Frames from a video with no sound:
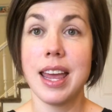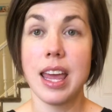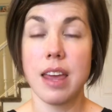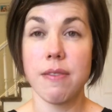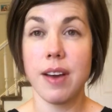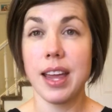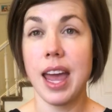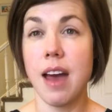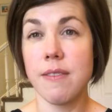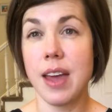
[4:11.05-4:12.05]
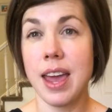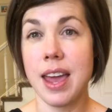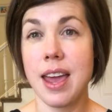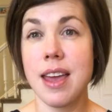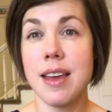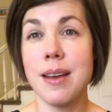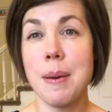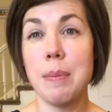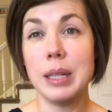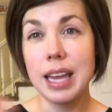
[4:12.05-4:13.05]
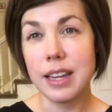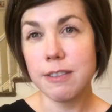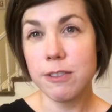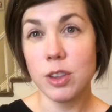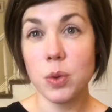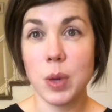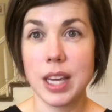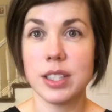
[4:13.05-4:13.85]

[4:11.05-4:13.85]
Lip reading: if I have a plan for the week,